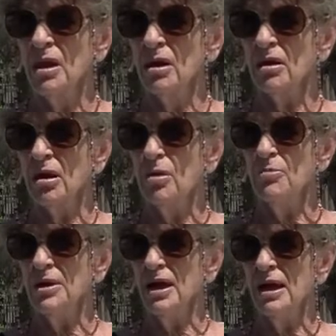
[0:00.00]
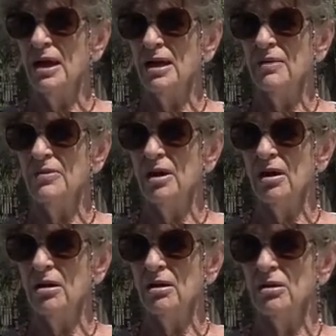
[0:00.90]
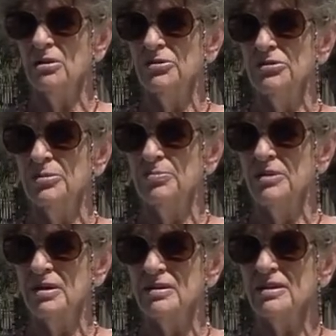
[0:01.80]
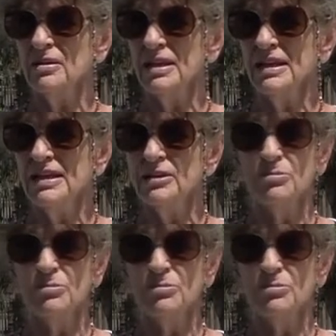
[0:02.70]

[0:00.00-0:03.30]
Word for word: Club, and the real leader